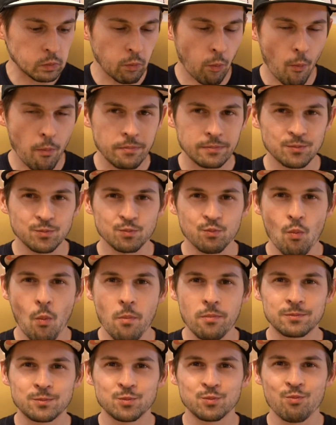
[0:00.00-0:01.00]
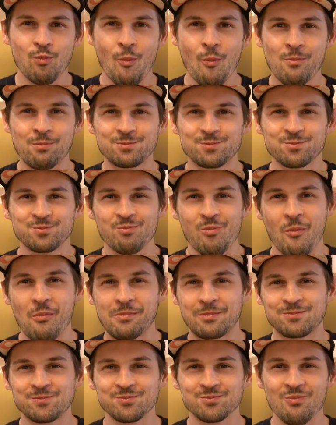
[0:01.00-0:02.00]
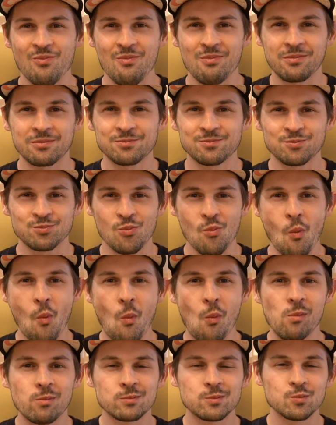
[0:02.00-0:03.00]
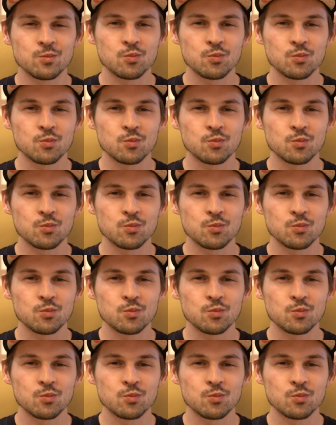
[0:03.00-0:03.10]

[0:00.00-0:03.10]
ate some great food, heading to our favourite